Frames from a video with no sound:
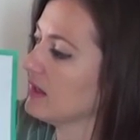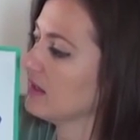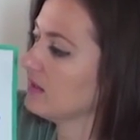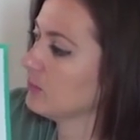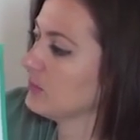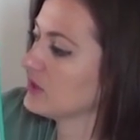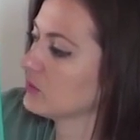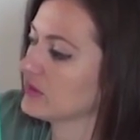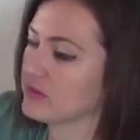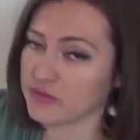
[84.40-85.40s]
in the middle
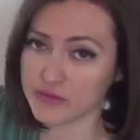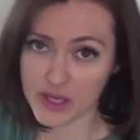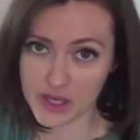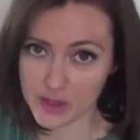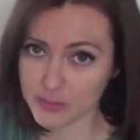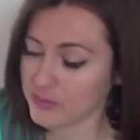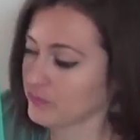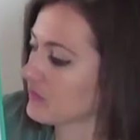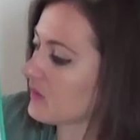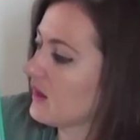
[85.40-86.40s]
is the verb,
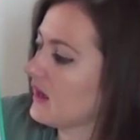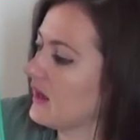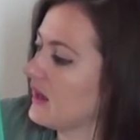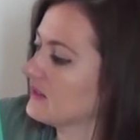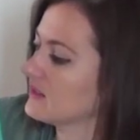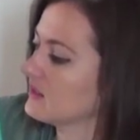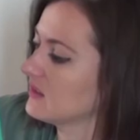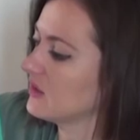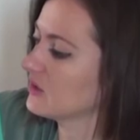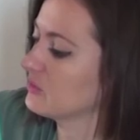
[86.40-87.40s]
and in the
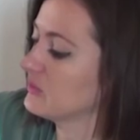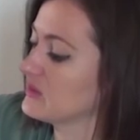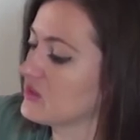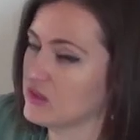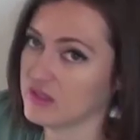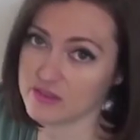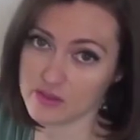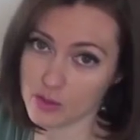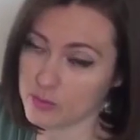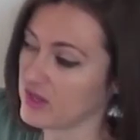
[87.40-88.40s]
last position is
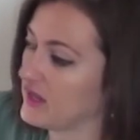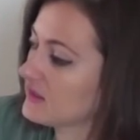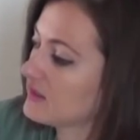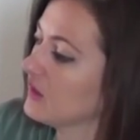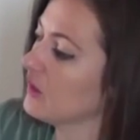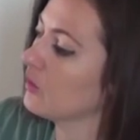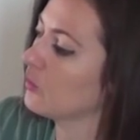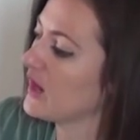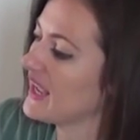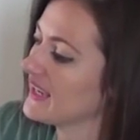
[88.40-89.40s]
the object.
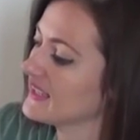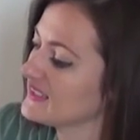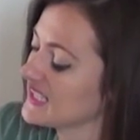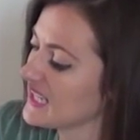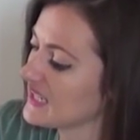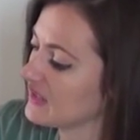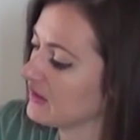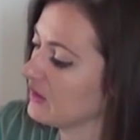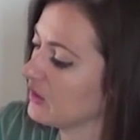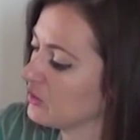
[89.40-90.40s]
Where is
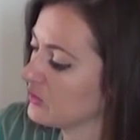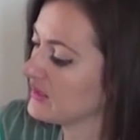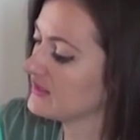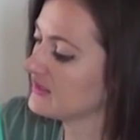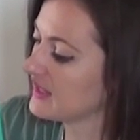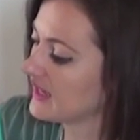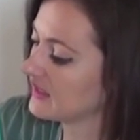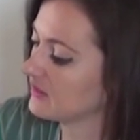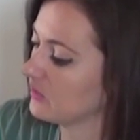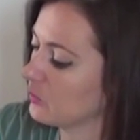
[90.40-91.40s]
he? Who is
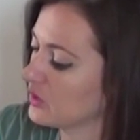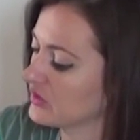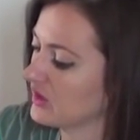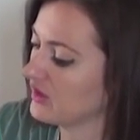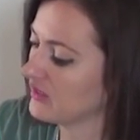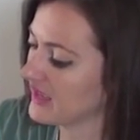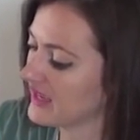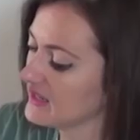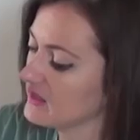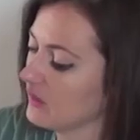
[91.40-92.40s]
that? What are
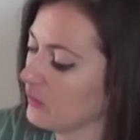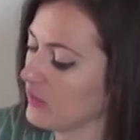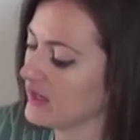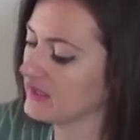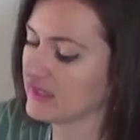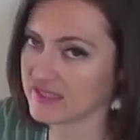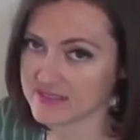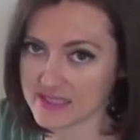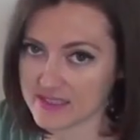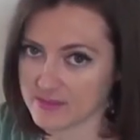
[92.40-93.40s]
they? When is
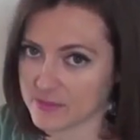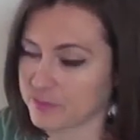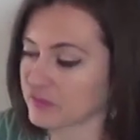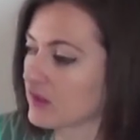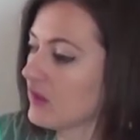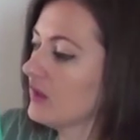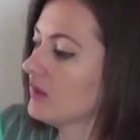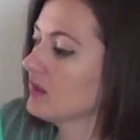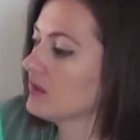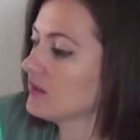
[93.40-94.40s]
it?
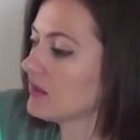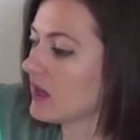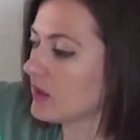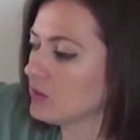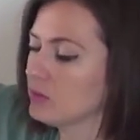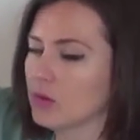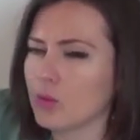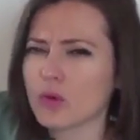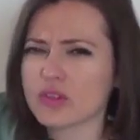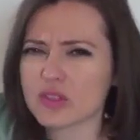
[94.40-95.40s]
So
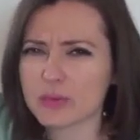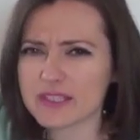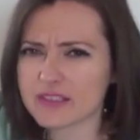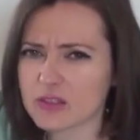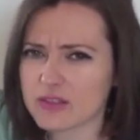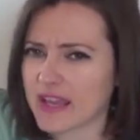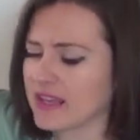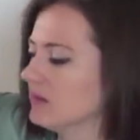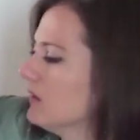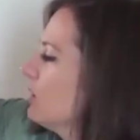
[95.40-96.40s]
what do we do then?